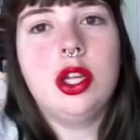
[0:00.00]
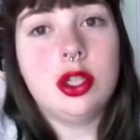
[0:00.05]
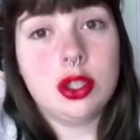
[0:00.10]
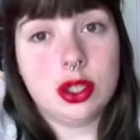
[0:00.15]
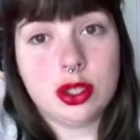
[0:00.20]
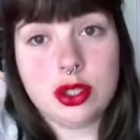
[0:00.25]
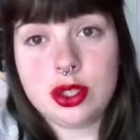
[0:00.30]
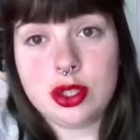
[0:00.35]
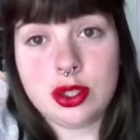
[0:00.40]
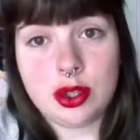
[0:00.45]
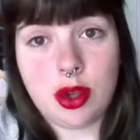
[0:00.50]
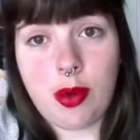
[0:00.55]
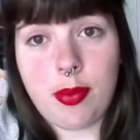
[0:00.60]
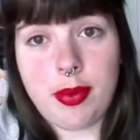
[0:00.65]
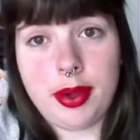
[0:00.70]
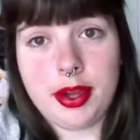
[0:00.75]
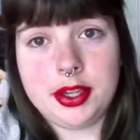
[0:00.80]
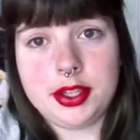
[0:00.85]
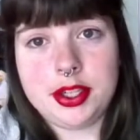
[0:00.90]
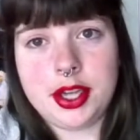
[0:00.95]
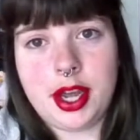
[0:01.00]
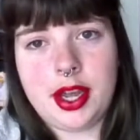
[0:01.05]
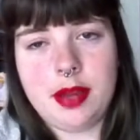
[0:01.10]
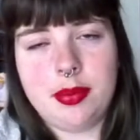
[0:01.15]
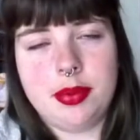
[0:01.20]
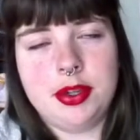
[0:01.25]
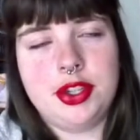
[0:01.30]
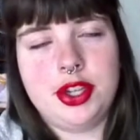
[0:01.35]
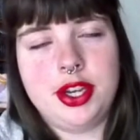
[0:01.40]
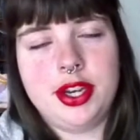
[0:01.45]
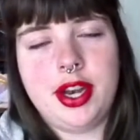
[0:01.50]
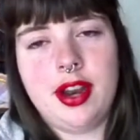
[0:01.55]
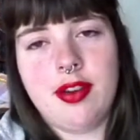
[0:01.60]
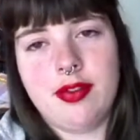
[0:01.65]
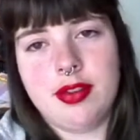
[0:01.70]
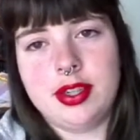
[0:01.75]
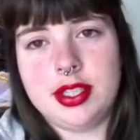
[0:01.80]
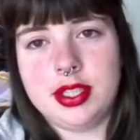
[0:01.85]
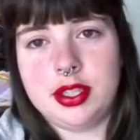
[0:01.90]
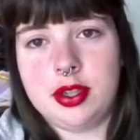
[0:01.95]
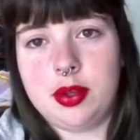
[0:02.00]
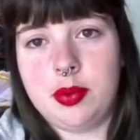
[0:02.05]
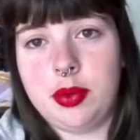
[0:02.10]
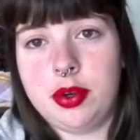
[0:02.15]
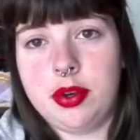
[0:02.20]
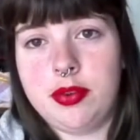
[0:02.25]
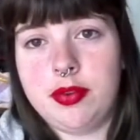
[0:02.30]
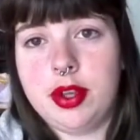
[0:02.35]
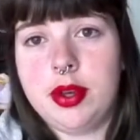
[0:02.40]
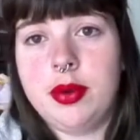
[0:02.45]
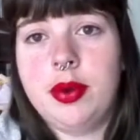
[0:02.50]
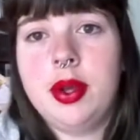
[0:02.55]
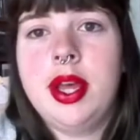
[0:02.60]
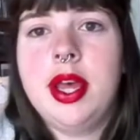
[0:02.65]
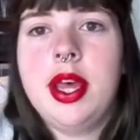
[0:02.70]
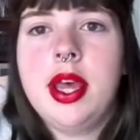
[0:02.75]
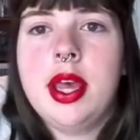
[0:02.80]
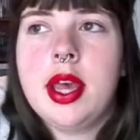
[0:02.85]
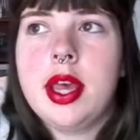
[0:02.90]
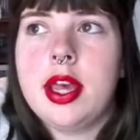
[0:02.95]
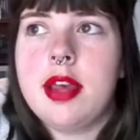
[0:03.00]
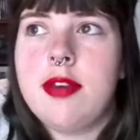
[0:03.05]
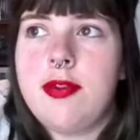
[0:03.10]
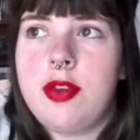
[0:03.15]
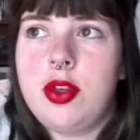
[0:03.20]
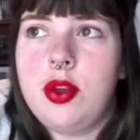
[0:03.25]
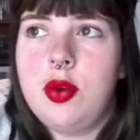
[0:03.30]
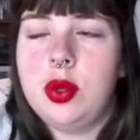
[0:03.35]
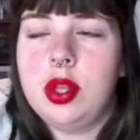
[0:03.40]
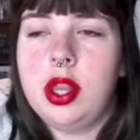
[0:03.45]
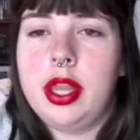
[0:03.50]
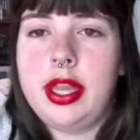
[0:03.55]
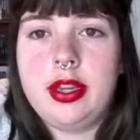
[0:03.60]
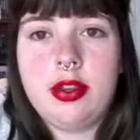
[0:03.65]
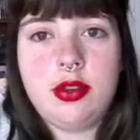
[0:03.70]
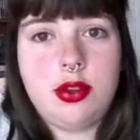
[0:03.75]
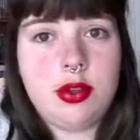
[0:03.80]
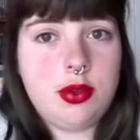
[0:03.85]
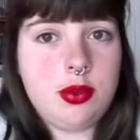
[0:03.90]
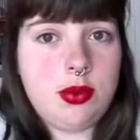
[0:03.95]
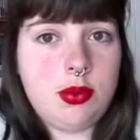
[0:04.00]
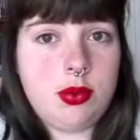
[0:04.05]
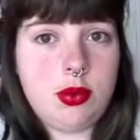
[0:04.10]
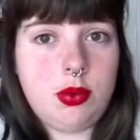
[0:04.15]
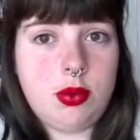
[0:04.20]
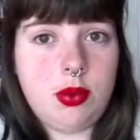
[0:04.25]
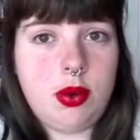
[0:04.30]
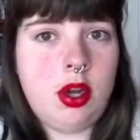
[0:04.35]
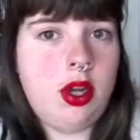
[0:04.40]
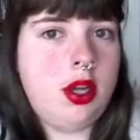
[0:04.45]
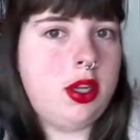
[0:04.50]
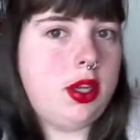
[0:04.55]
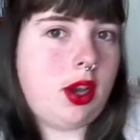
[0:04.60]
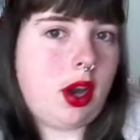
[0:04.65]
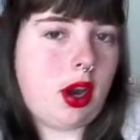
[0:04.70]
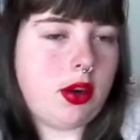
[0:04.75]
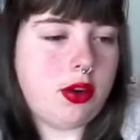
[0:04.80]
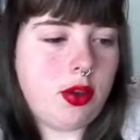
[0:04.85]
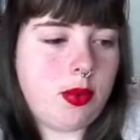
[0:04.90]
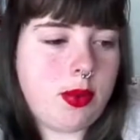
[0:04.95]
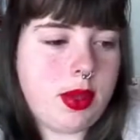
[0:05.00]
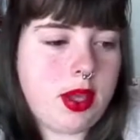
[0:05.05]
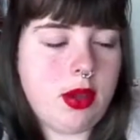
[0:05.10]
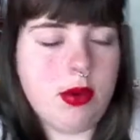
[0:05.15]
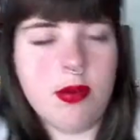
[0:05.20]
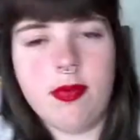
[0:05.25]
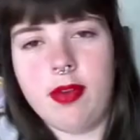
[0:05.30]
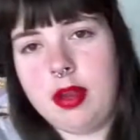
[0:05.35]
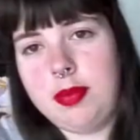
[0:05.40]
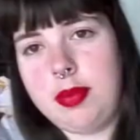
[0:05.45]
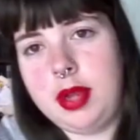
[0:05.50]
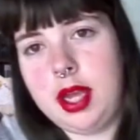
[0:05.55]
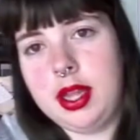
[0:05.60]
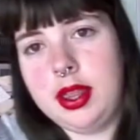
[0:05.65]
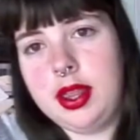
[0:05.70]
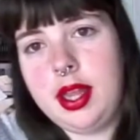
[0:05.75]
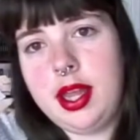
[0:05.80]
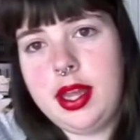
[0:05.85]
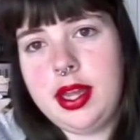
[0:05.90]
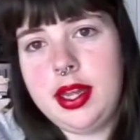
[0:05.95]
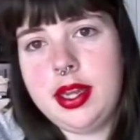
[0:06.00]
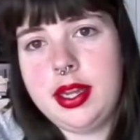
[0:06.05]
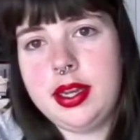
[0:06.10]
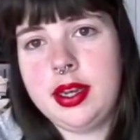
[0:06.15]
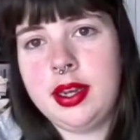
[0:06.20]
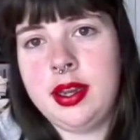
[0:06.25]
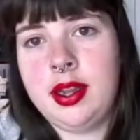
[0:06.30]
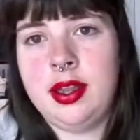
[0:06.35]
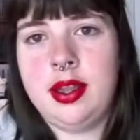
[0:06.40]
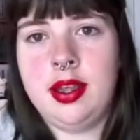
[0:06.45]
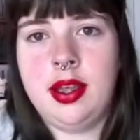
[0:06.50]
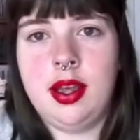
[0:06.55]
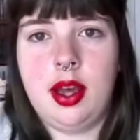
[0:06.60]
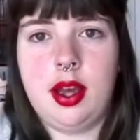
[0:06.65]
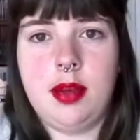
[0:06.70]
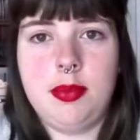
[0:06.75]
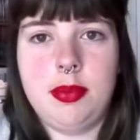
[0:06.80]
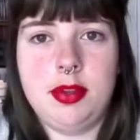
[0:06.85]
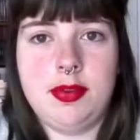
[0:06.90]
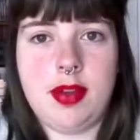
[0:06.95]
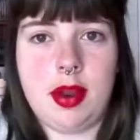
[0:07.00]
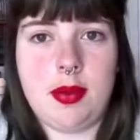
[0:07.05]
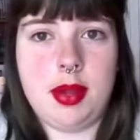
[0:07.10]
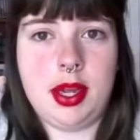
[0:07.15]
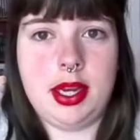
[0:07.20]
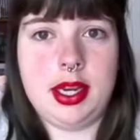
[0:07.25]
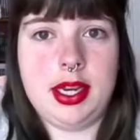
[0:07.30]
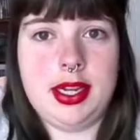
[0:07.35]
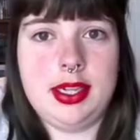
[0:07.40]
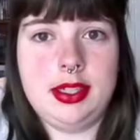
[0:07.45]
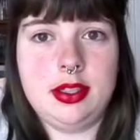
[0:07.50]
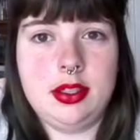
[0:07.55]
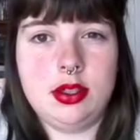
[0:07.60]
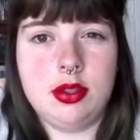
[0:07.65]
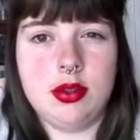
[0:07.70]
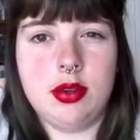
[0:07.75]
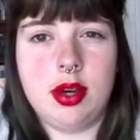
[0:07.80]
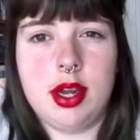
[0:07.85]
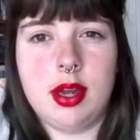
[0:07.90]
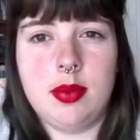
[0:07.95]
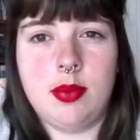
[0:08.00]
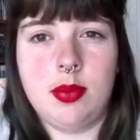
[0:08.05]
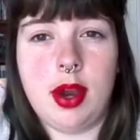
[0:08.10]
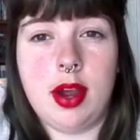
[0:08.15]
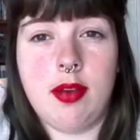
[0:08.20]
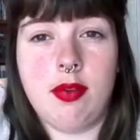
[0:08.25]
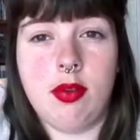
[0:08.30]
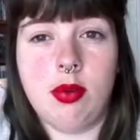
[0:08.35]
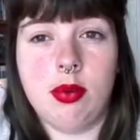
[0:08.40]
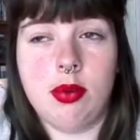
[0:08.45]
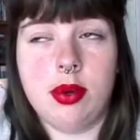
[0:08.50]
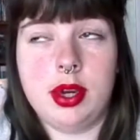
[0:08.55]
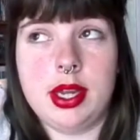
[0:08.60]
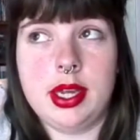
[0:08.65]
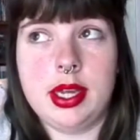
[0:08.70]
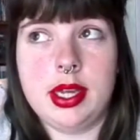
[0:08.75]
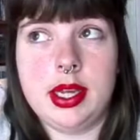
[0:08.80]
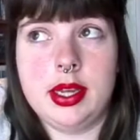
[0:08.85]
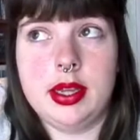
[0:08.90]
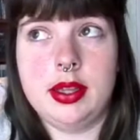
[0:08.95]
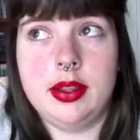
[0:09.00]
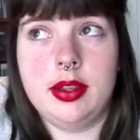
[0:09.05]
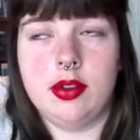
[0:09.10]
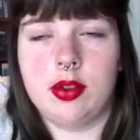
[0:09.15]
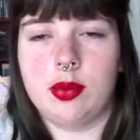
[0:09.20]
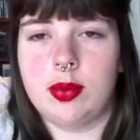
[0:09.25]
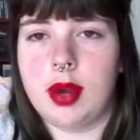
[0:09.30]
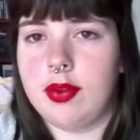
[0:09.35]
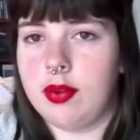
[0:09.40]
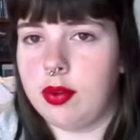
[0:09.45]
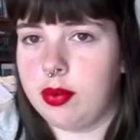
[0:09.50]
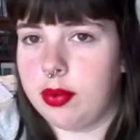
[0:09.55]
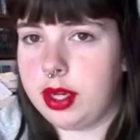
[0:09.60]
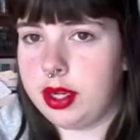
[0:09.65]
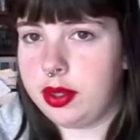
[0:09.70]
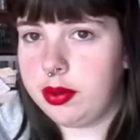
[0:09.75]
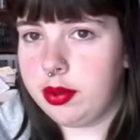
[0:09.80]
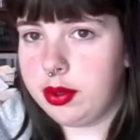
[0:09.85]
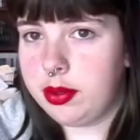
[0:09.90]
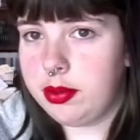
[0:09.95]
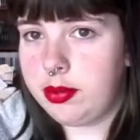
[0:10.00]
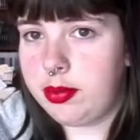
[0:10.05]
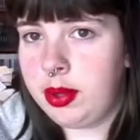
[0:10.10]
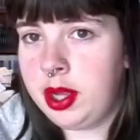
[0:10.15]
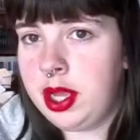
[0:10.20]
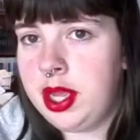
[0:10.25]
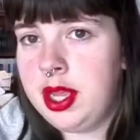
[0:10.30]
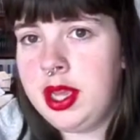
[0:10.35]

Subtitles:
so much. I appreciate every single one of you. If you would like to talk to me or find me online, you can find me on Instagram, Ravelry. There's a Ravelry group.